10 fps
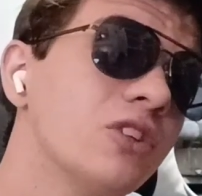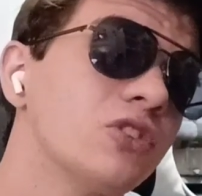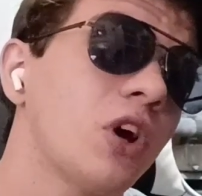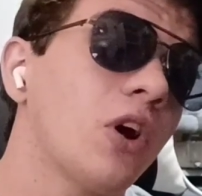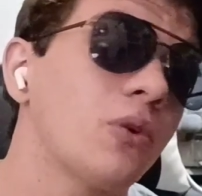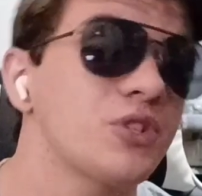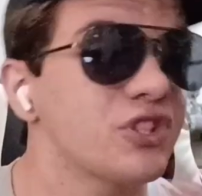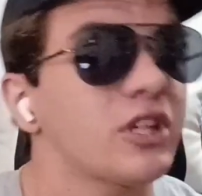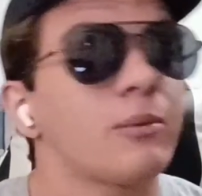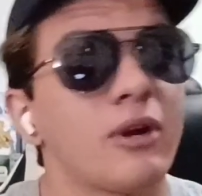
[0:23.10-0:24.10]
so
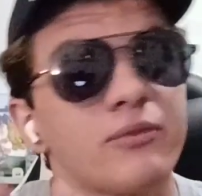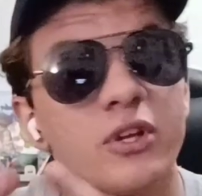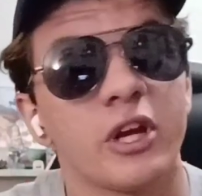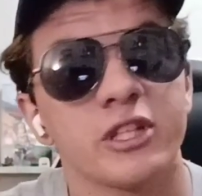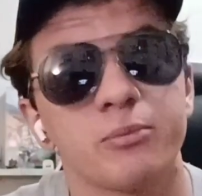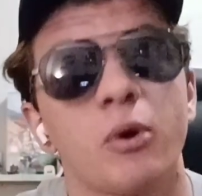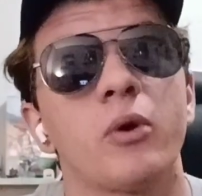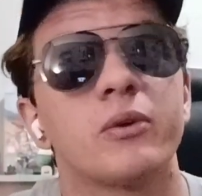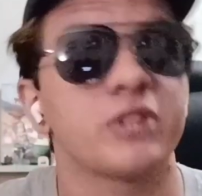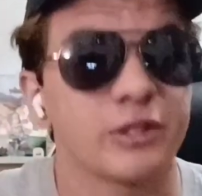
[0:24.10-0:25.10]
just stick around for the non-spoilers.